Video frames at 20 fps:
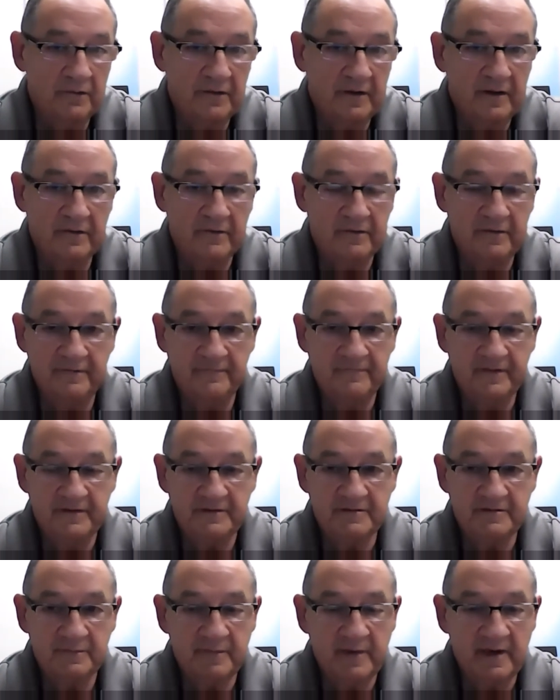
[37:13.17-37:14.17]
the other
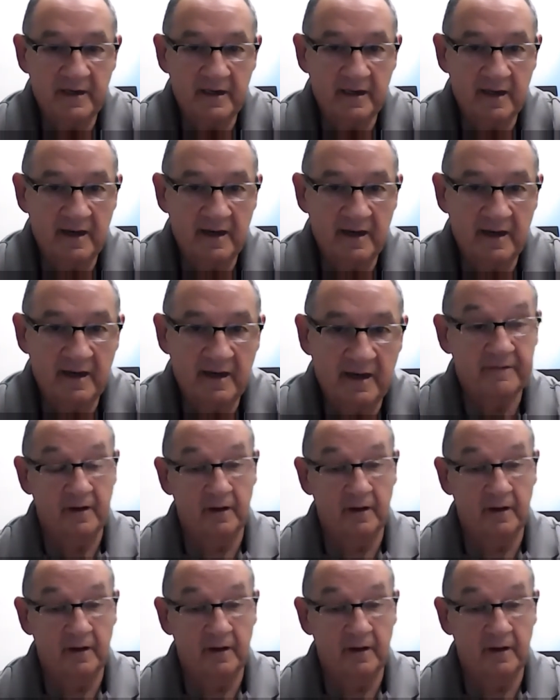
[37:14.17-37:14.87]
events in my life,